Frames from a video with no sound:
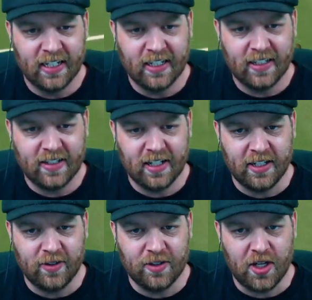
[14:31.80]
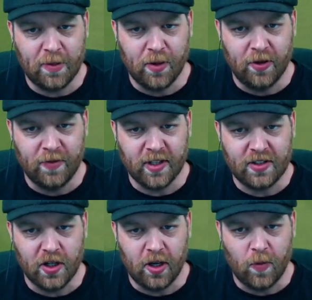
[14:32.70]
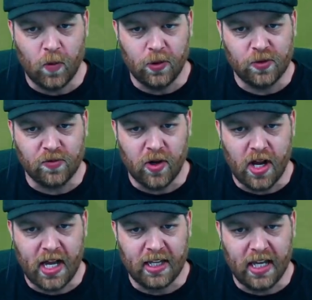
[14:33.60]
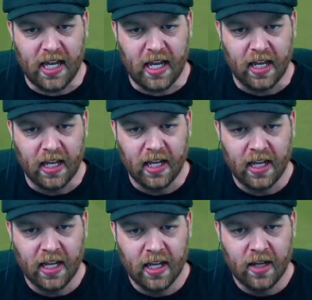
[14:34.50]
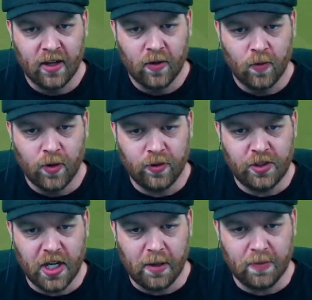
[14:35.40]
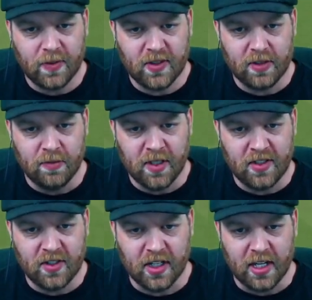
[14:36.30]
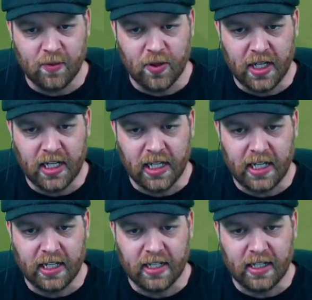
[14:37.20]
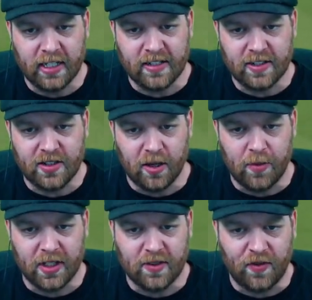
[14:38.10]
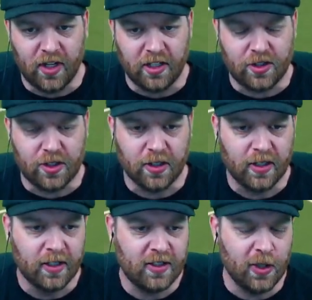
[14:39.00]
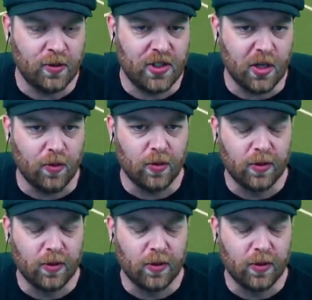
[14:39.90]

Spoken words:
Just a little chip over the top. Wu's right there. Wu jumps, misses it completely, and it's a top bins finish. 2-2.